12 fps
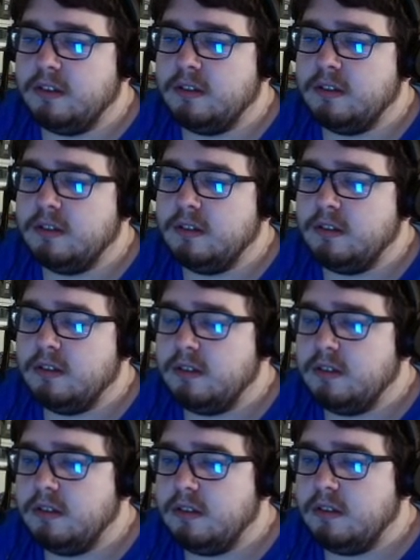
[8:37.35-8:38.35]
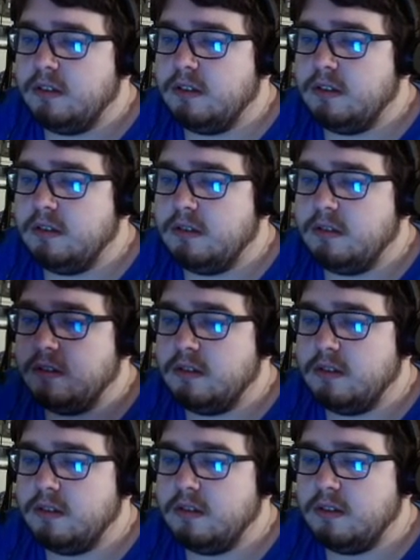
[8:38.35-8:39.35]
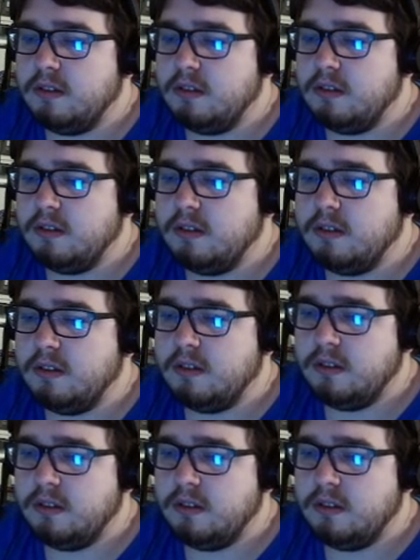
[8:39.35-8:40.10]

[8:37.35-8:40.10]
No one is speaking in this clip.